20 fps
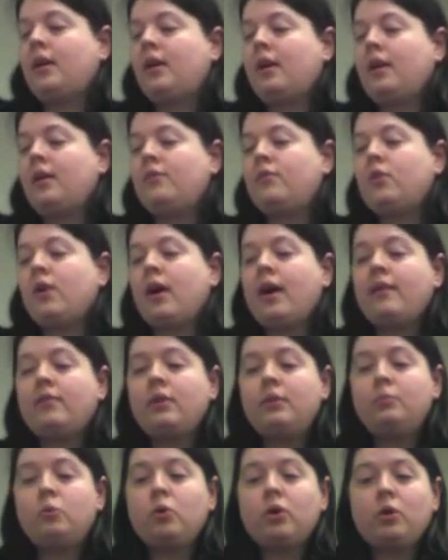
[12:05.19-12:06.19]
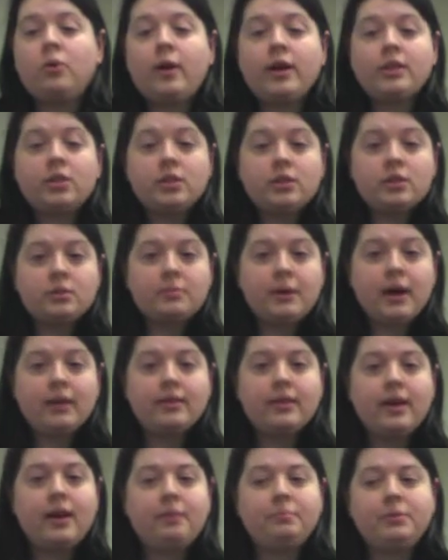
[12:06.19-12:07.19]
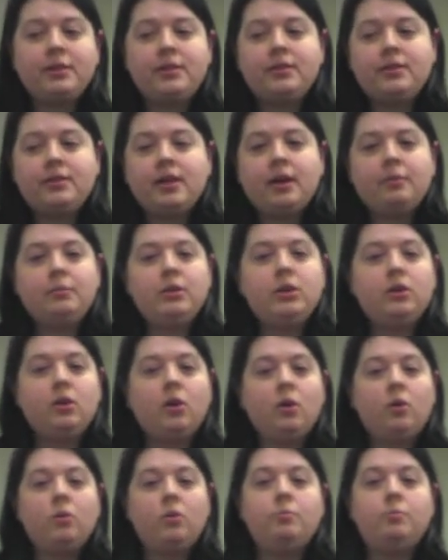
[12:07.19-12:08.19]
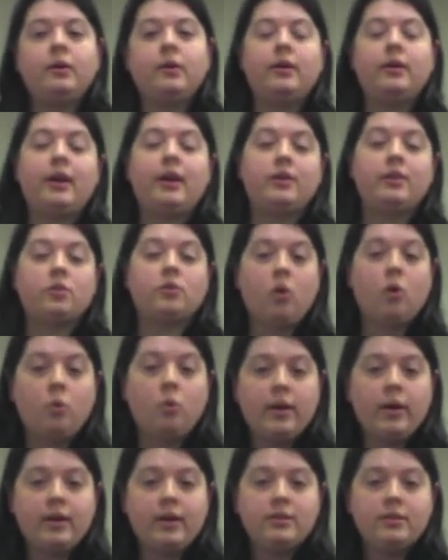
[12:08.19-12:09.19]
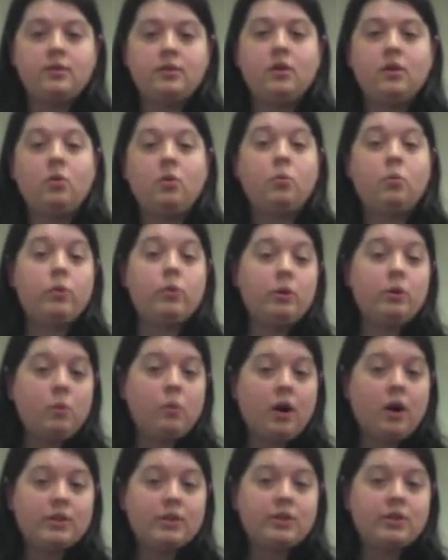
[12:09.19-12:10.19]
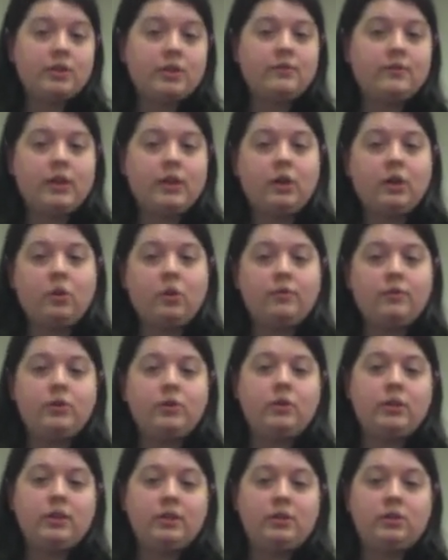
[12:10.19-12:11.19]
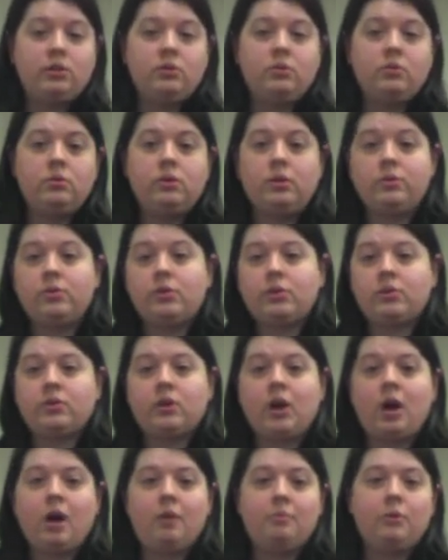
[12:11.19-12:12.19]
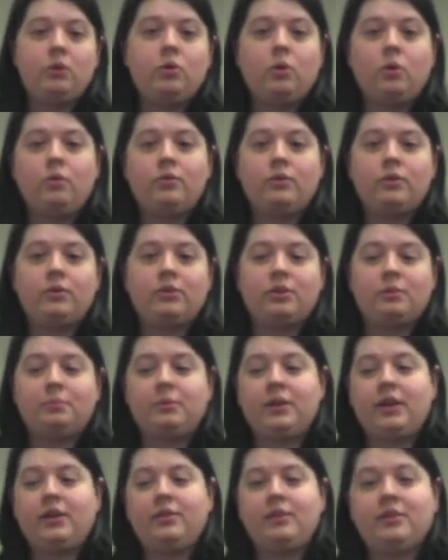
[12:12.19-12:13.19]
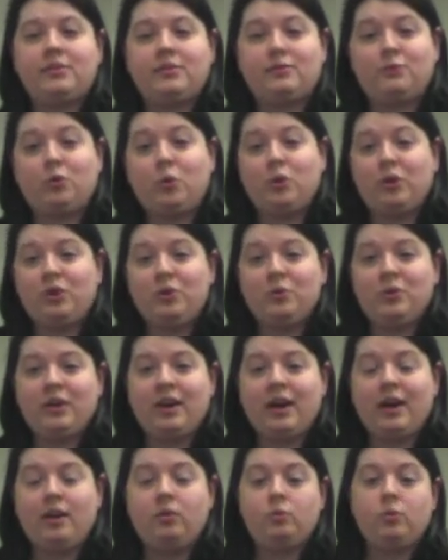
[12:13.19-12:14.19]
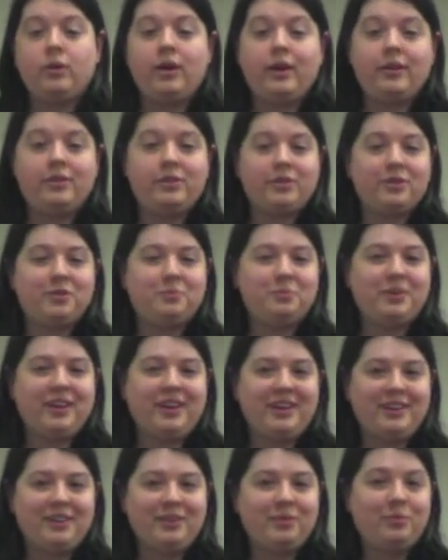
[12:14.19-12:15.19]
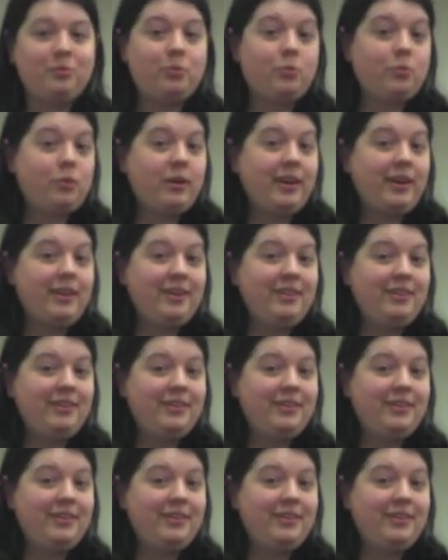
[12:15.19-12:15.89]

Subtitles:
If you have any more questions about that, please let me know. But as always, re-watch this video if you need to. Don't just call me over to play this for you again when I just played it, right?